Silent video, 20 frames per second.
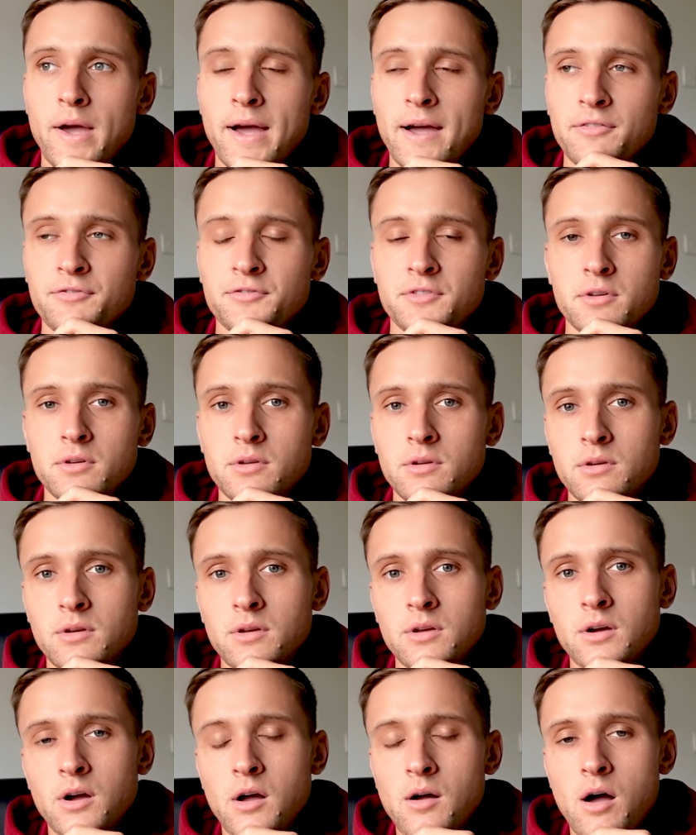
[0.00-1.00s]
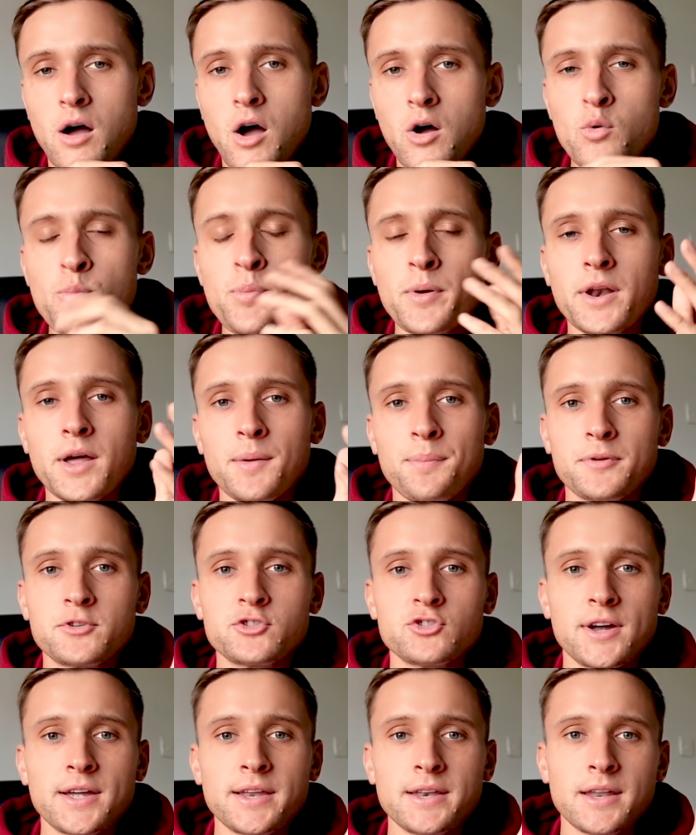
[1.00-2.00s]
have to open up a
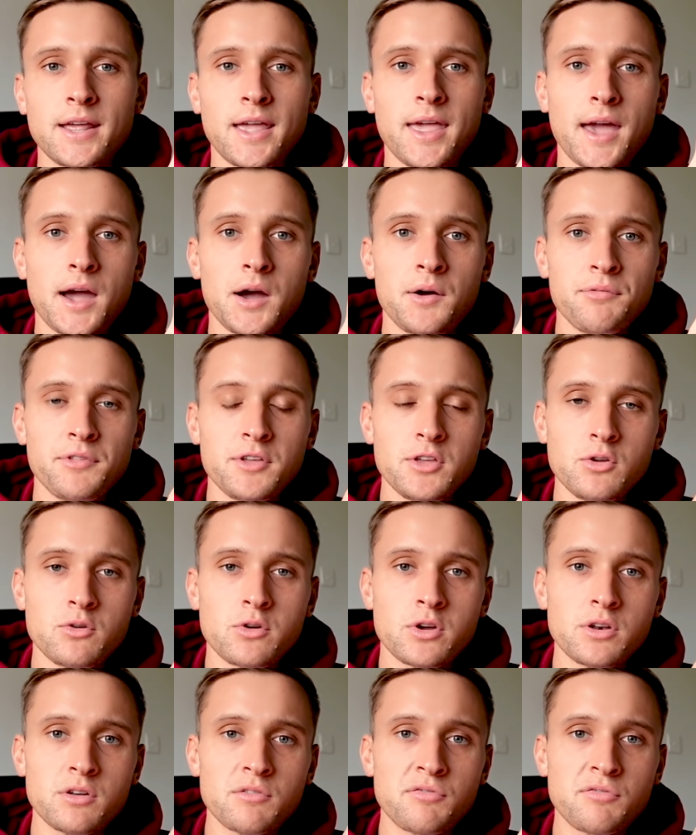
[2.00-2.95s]
trading account that you can